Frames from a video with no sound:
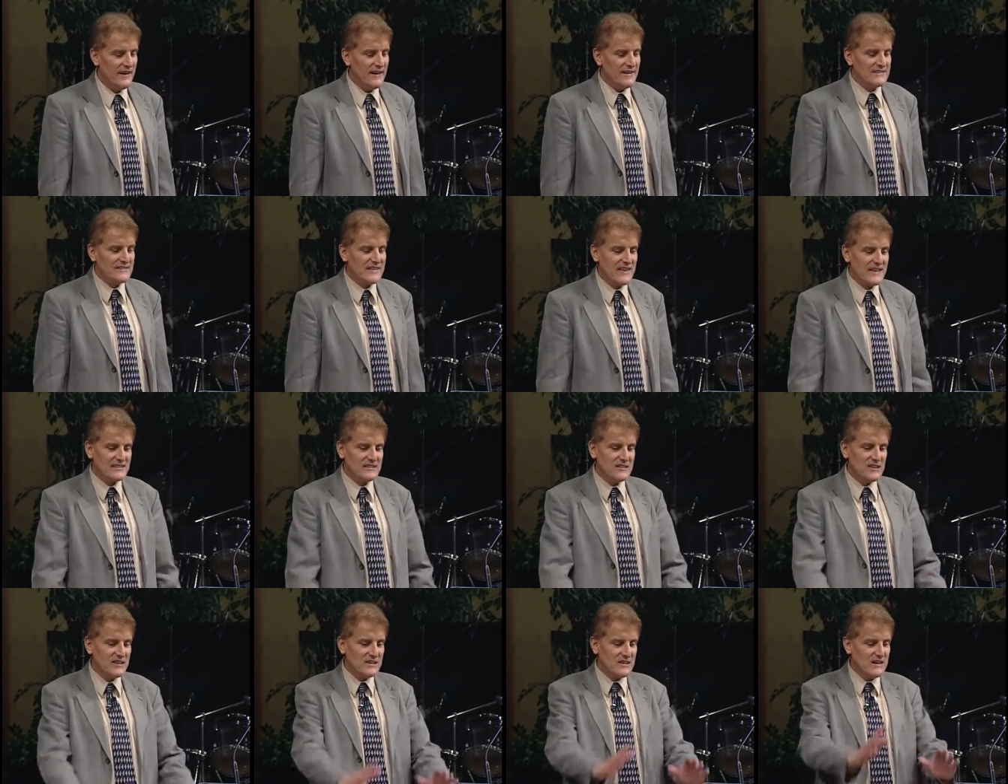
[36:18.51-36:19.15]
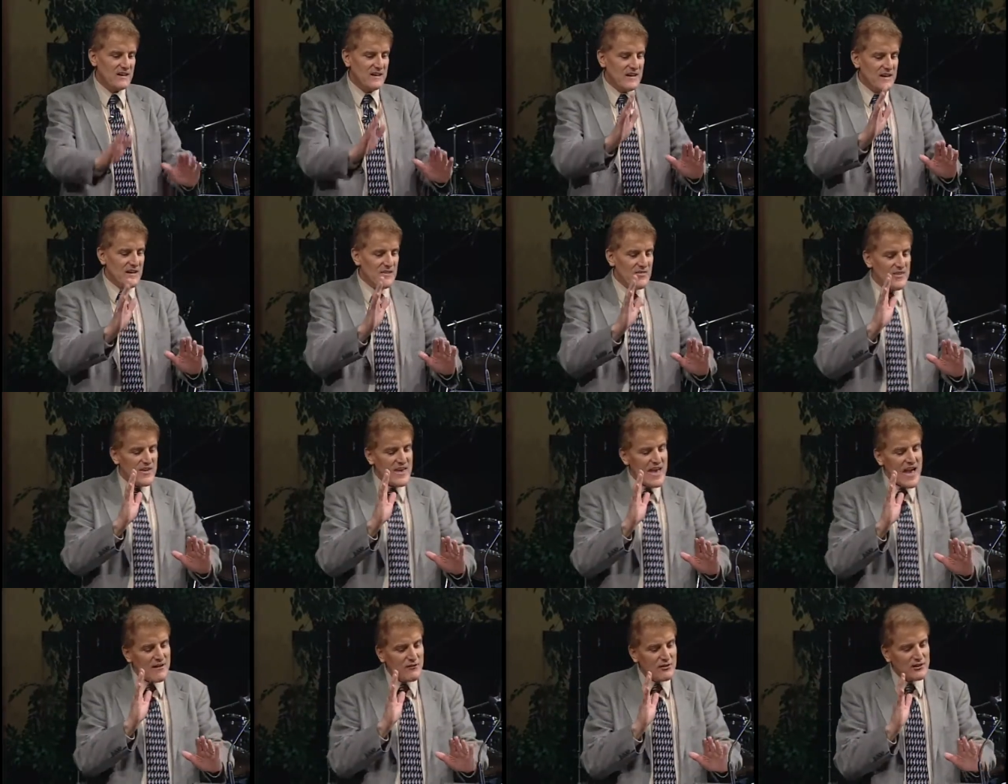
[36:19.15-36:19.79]
He says, Look,
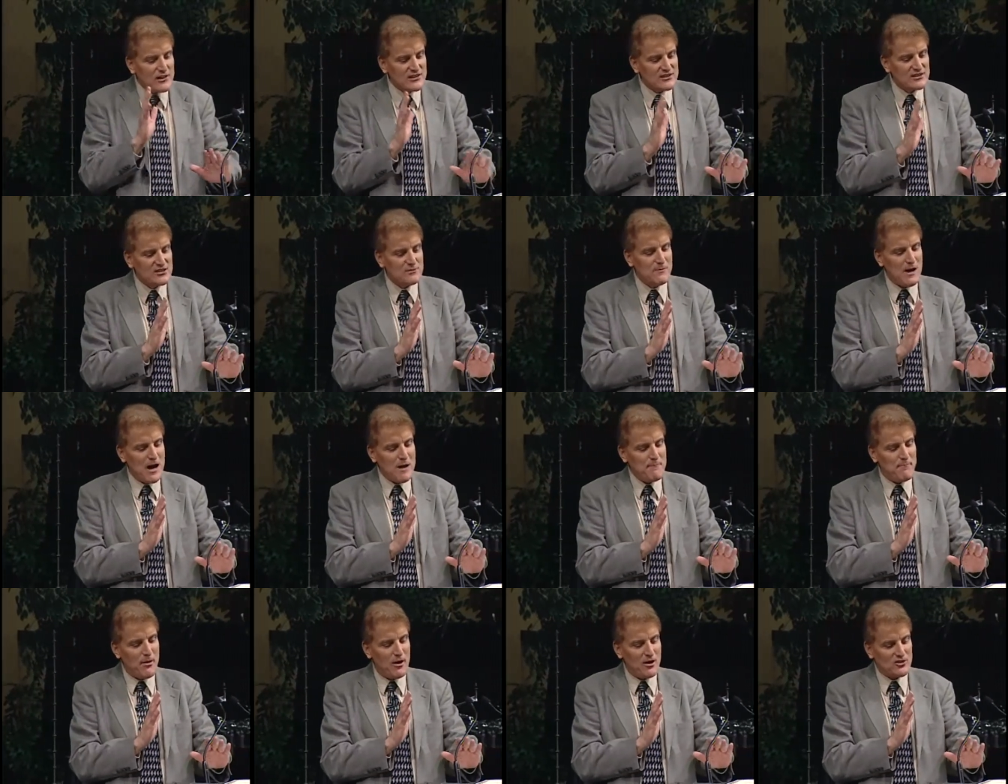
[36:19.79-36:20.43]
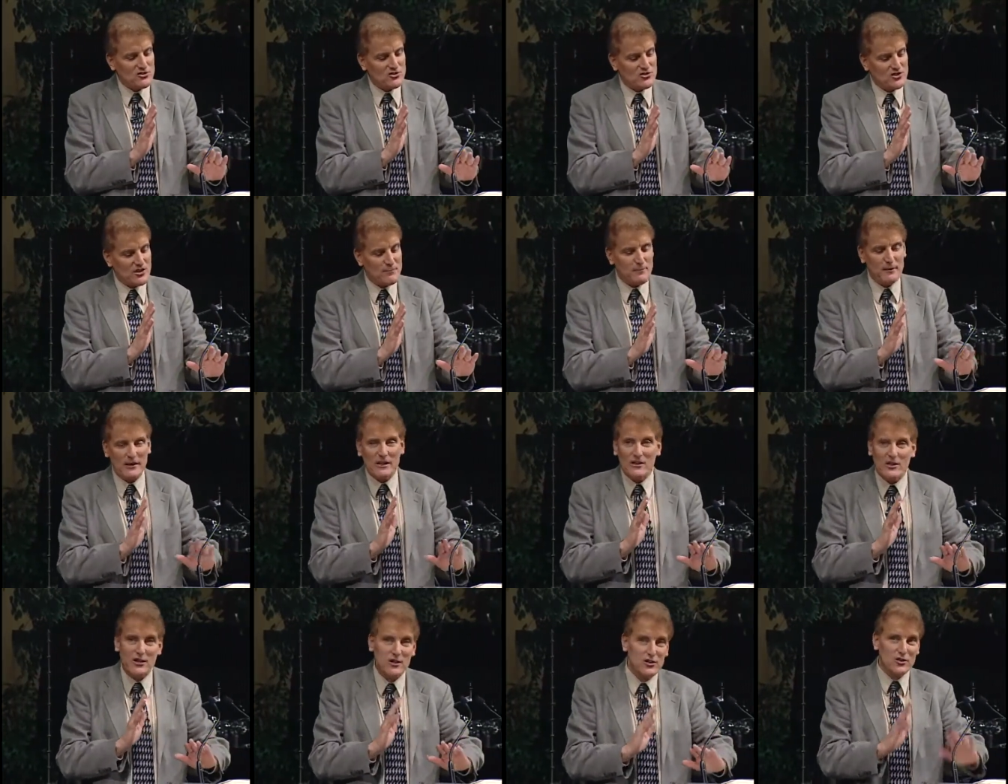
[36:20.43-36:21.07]
the evidence of my
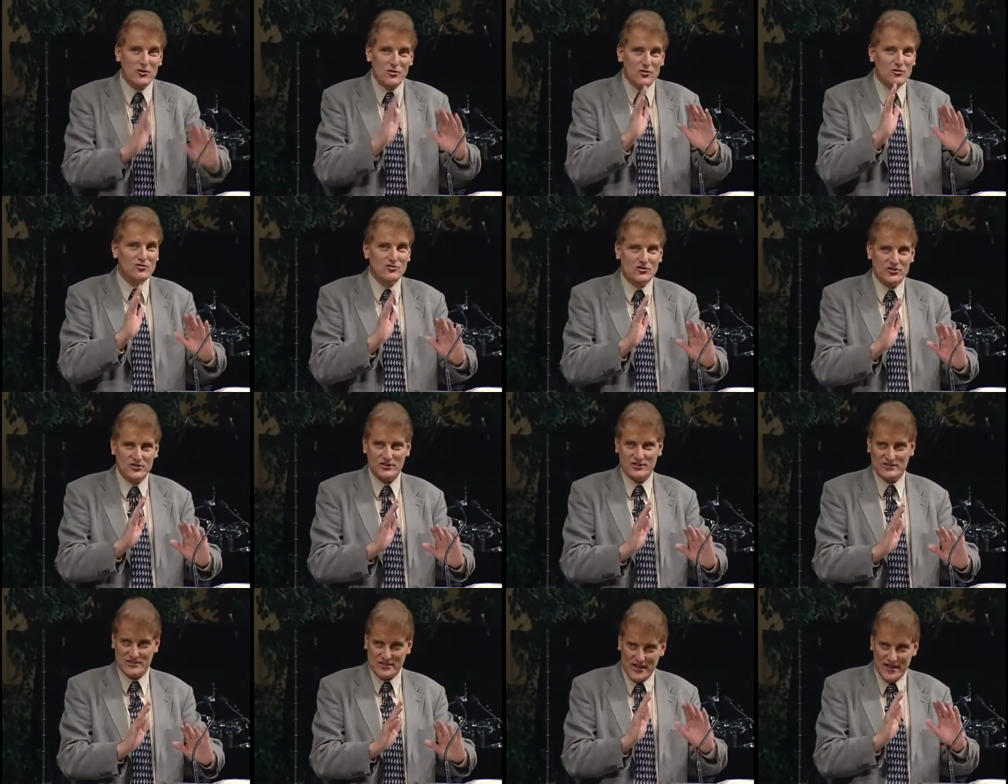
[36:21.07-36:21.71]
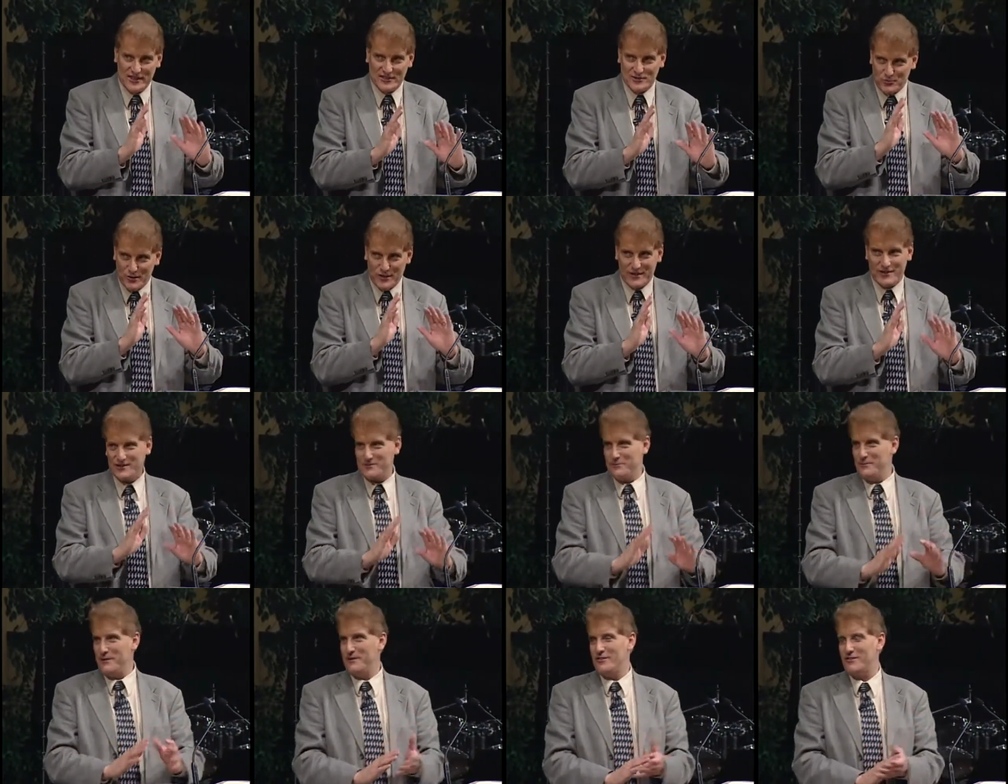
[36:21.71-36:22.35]
apostleship includes signs,
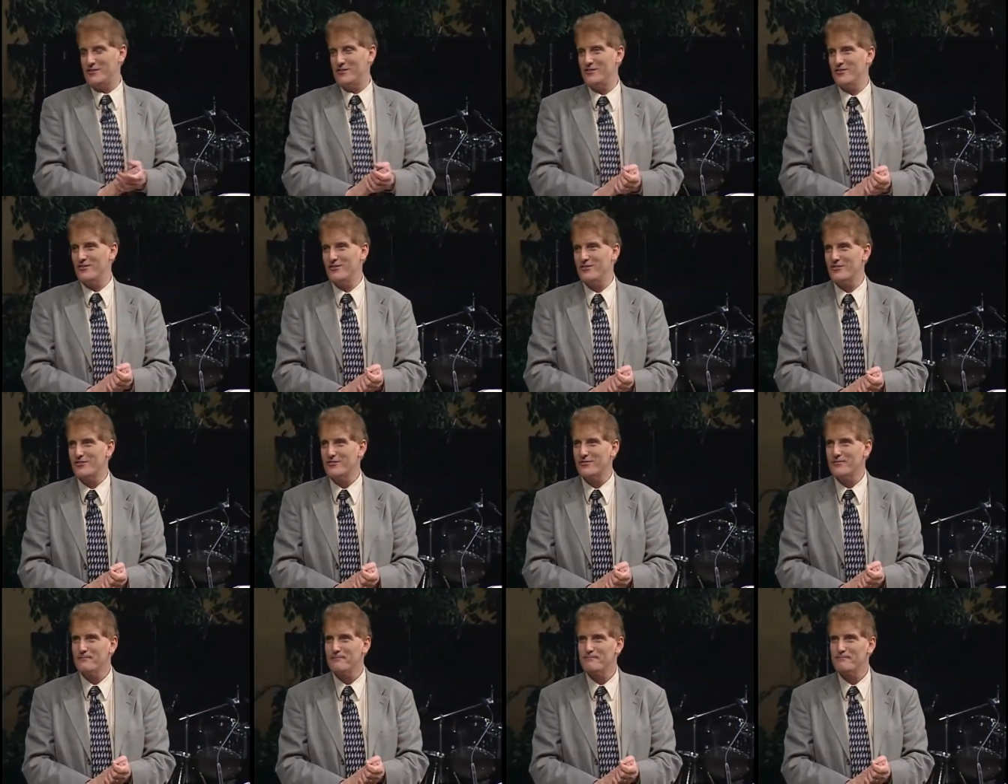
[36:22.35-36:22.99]
wonders, miracles.